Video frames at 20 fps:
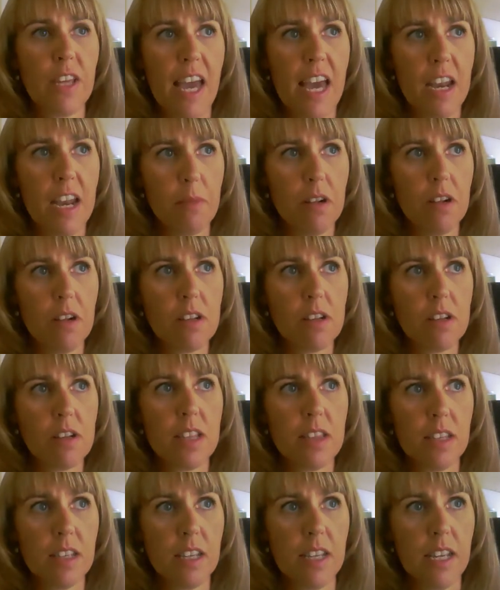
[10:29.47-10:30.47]
the animals
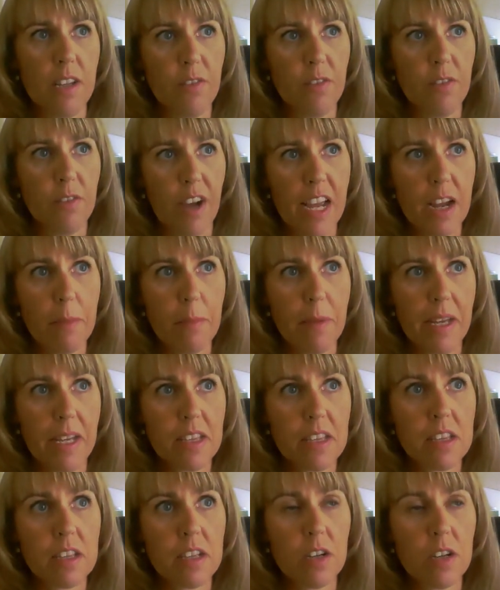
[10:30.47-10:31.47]
and the
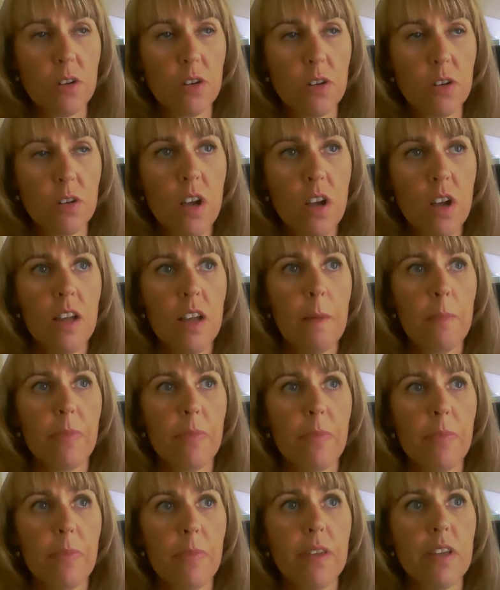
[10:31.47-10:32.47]
environment. So
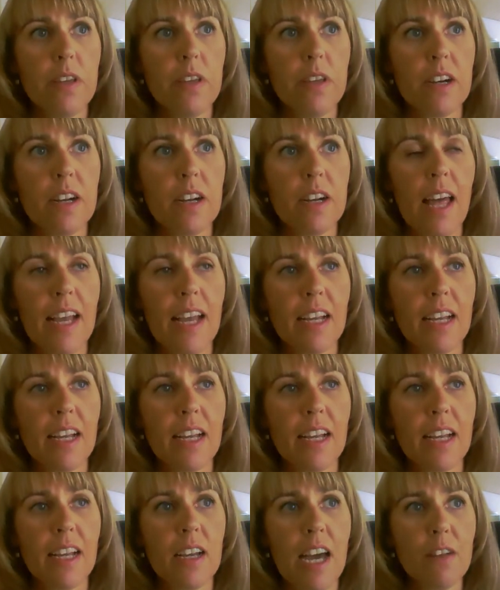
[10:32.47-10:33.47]
there are like
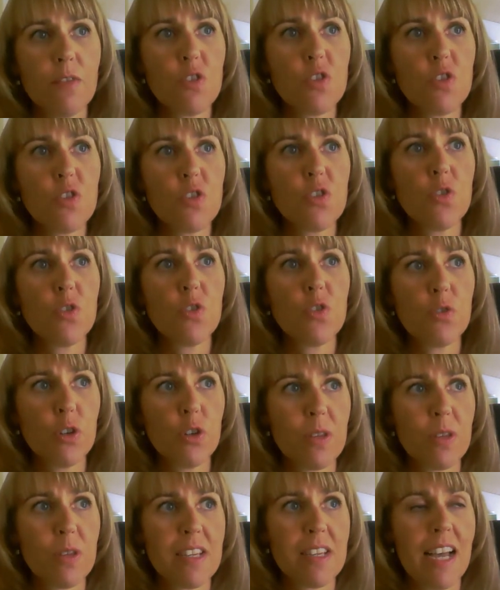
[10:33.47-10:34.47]
kind of two
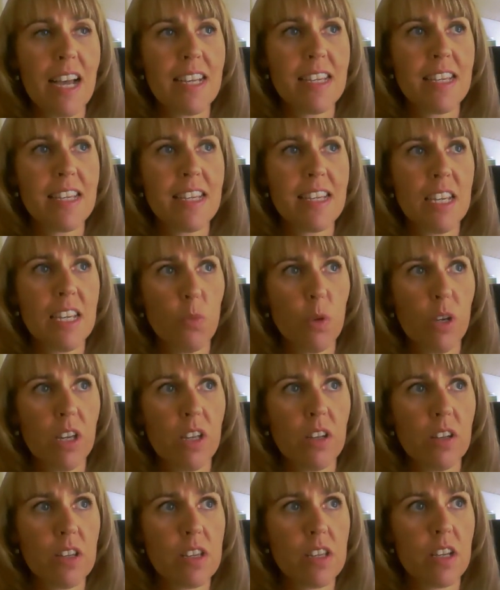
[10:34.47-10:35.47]
groups as I see it. We
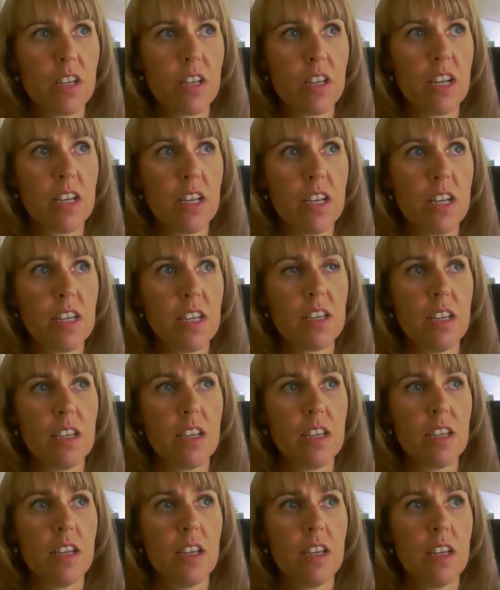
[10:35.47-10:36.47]
can discuss
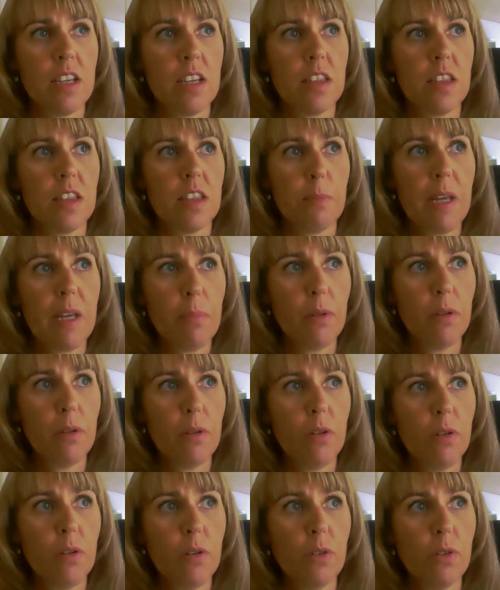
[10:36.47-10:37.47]
the
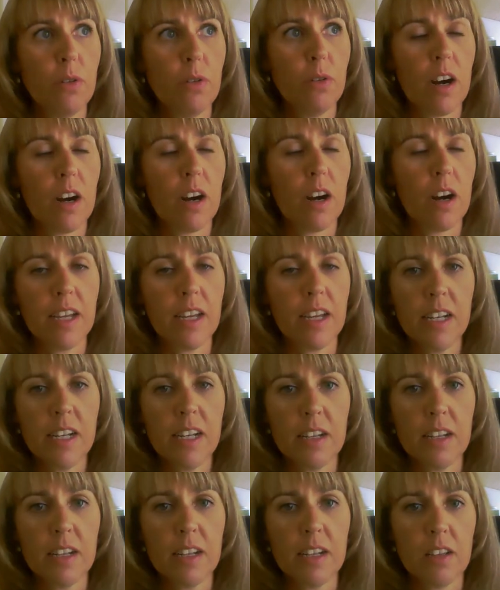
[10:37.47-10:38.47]
people who are in it
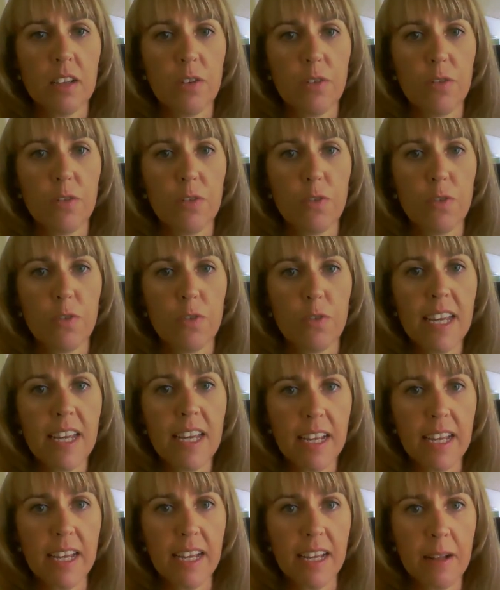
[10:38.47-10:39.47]
for
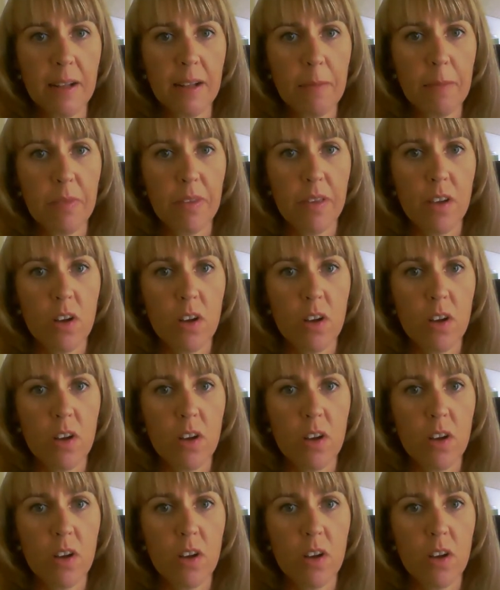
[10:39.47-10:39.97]
healing,